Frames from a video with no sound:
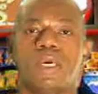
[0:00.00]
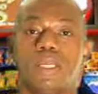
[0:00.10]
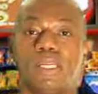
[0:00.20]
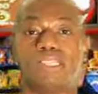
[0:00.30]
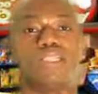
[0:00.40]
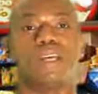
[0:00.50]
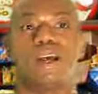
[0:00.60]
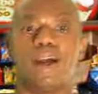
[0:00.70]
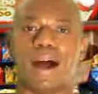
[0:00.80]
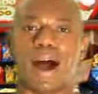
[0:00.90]
Listen,
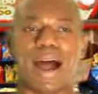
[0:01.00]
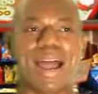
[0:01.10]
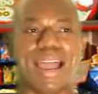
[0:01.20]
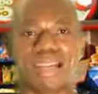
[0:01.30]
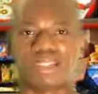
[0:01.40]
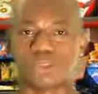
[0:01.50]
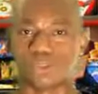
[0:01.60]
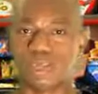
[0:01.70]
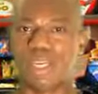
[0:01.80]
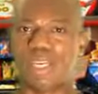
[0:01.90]
I had to
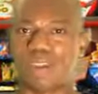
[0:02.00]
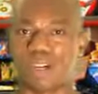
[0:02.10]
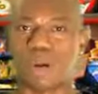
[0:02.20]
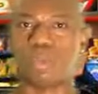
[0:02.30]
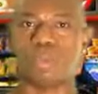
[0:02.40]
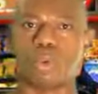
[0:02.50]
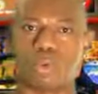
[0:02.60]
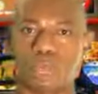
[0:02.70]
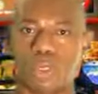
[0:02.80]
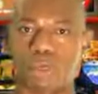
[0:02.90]
read a couple more
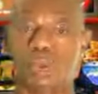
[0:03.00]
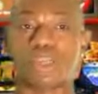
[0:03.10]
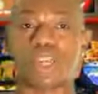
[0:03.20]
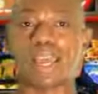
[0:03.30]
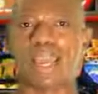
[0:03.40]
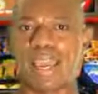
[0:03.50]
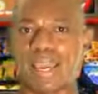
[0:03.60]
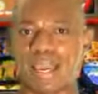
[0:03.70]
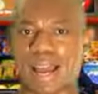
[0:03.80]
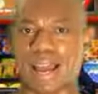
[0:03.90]
reviews
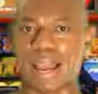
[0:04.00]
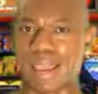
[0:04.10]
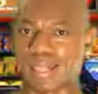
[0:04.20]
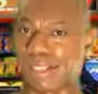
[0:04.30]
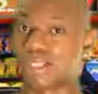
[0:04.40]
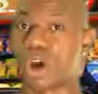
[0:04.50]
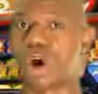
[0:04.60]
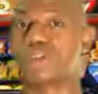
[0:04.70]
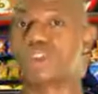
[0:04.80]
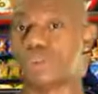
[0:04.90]
and I had to
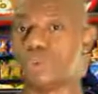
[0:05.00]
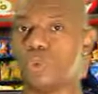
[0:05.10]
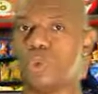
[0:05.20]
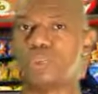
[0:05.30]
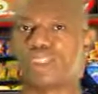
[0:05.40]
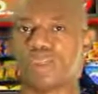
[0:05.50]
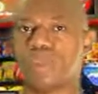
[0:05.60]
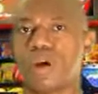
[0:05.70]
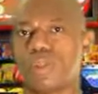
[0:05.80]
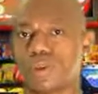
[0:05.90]
talk to some
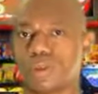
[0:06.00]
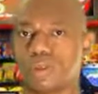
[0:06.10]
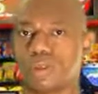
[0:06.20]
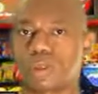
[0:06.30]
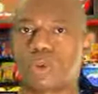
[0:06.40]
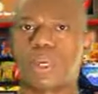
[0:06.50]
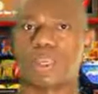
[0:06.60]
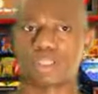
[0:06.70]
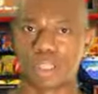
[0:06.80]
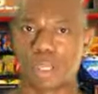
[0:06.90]
other
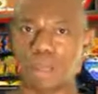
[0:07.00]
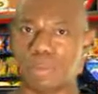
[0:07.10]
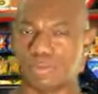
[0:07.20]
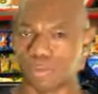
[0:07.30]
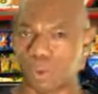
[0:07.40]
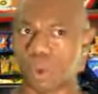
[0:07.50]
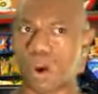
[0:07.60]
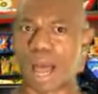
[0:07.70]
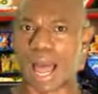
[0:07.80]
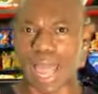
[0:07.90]
critics
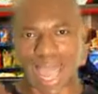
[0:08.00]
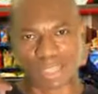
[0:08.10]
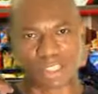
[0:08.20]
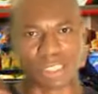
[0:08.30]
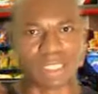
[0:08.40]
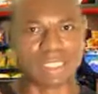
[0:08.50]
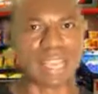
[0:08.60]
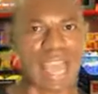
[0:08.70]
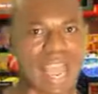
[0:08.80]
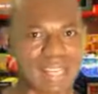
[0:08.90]
before I actually
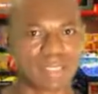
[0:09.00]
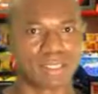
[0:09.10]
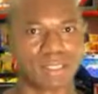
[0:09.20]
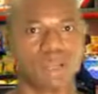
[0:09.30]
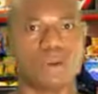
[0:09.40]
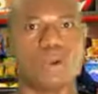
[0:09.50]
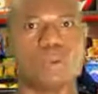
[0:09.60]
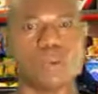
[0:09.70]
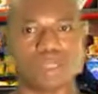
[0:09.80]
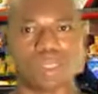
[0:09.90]
got
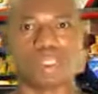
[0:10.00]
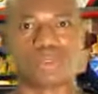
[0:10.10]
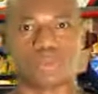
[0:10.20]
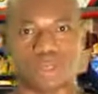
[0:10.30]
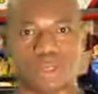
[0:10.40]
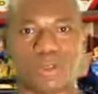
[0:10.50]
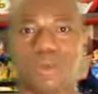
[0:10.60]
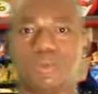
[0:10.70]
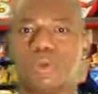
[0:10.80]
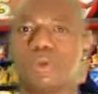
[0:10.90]
what this
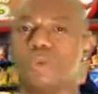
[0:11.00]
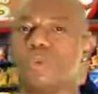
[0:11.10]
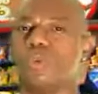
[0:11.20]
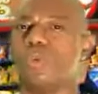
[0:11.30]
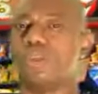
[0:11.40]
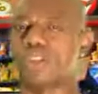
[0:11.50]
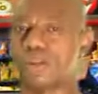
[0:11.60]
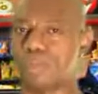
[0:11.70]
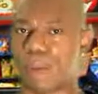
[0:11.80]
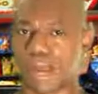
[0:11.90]
film was
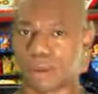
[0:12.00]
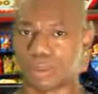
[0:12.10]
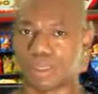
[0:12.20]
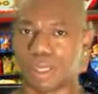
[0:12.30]
about.